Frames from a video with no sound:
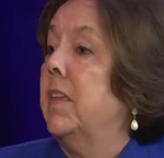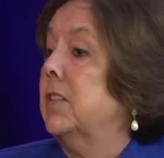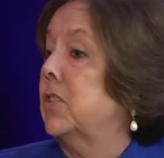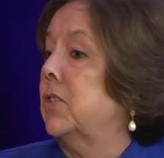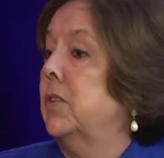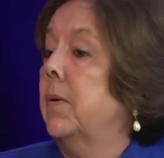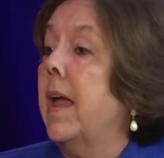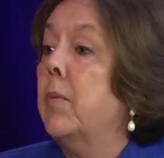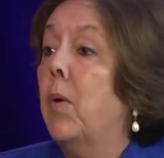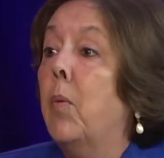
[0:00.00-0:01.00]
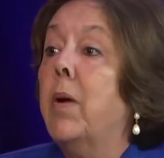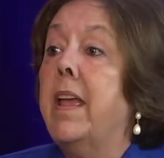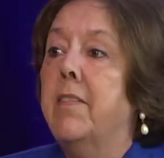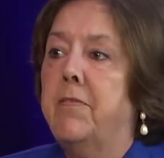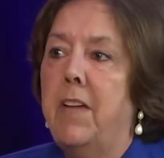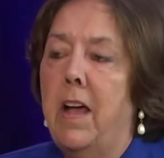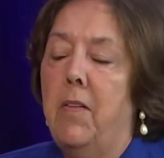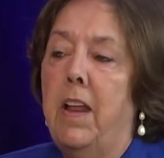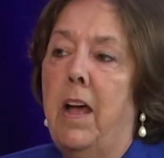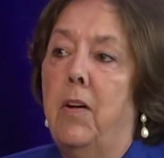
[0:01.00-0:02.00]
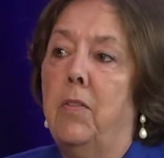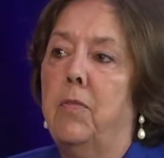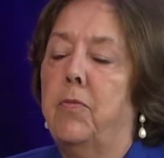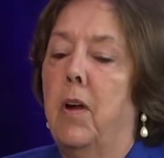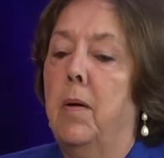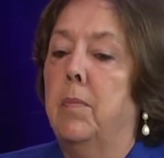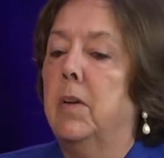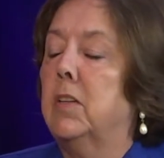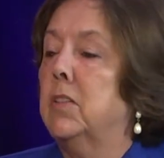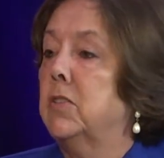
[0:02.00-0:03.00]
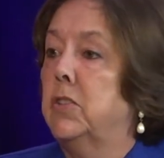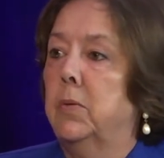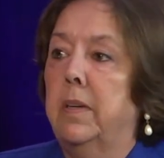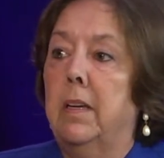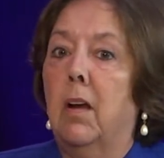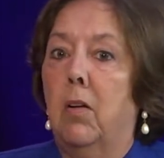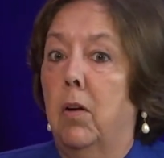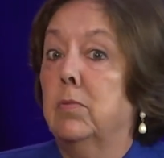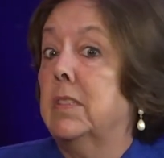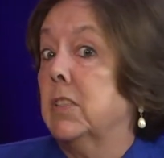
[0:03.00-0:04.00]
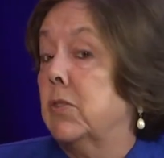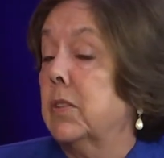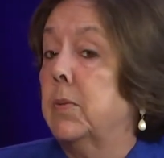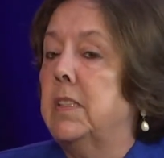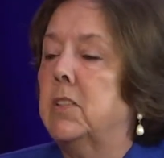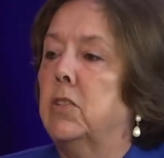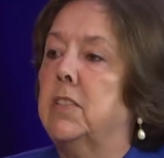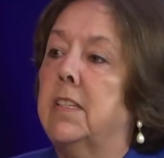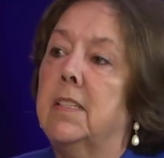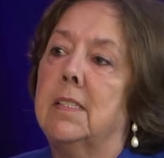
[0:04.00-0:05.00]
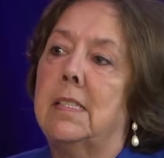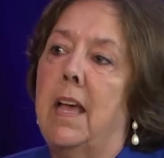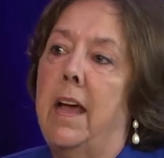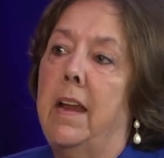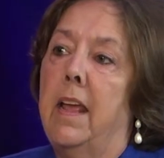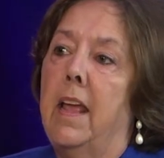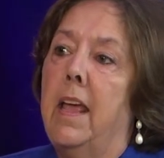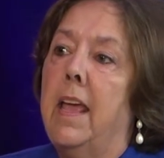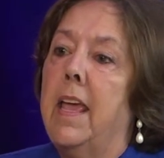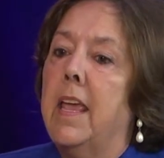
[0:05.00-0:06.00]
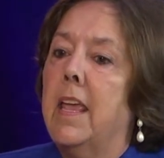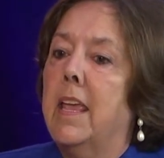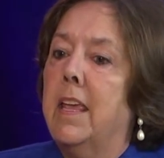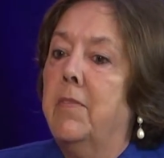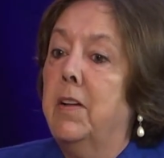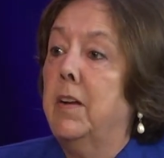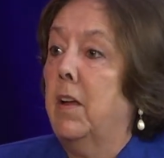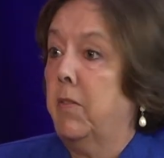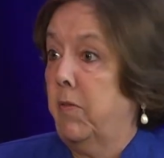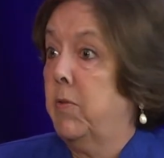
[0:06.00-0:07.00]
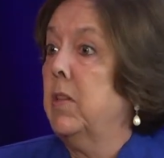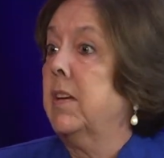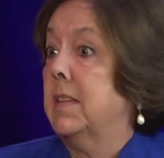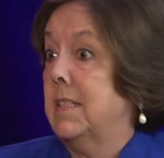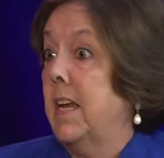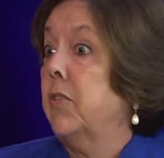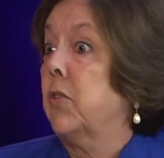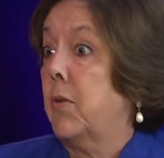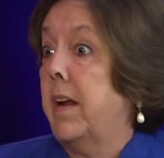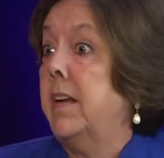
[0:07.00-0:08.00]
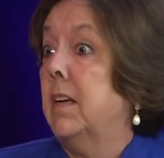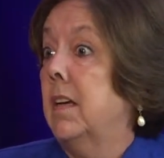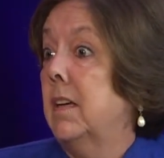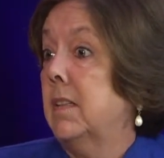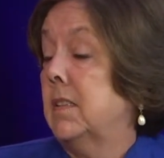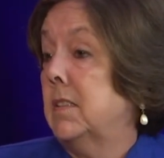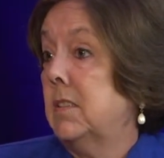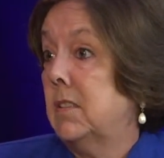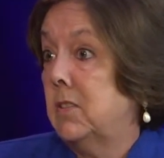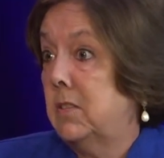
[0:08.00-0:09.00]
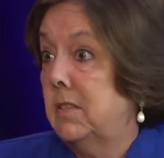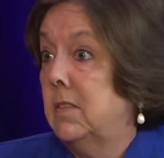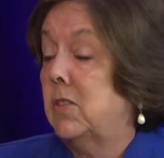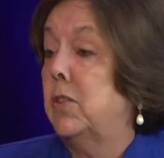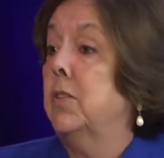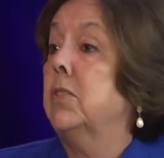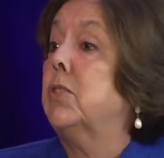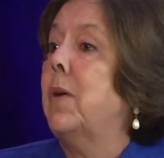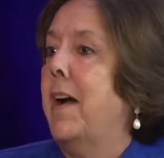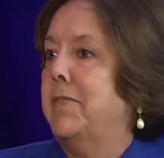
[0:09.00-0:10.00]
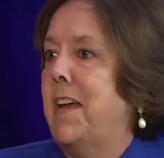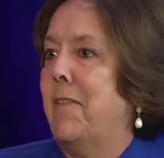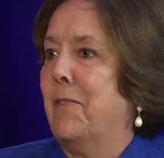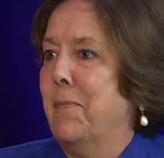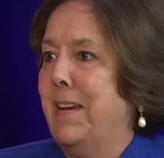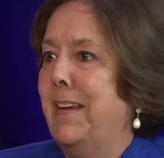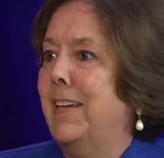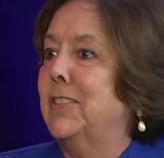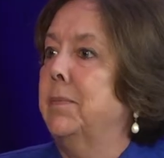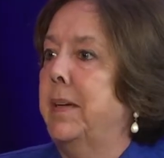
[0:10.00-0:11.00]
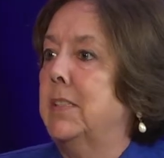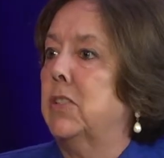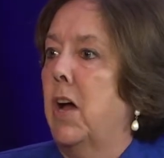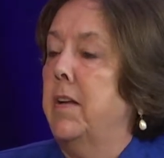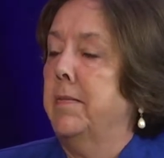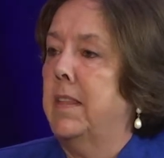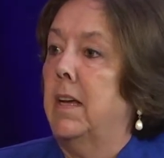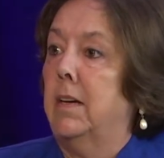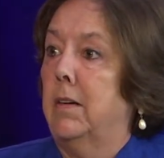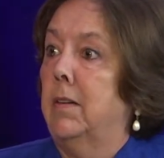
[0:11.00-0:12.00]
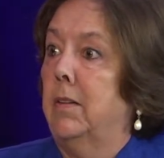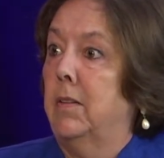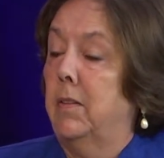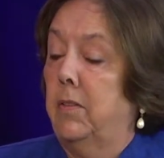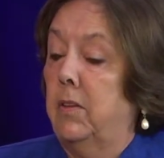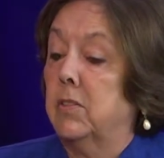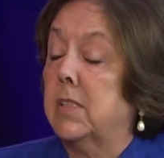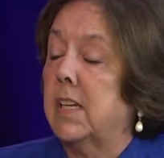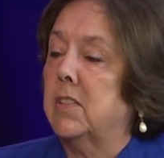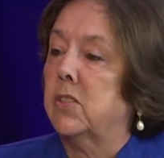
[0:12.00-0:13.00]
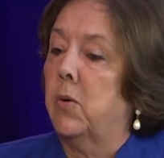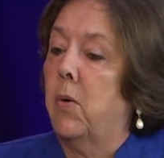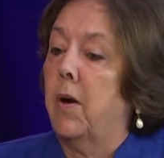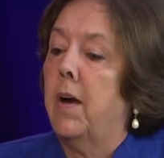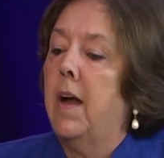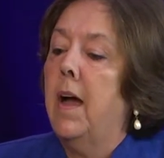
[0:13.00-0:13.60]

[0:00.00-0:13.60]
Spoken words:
That's true. And what we have found out from doing our own district research is that even if we look at the 10th grade students who have to have remediation based on their state score,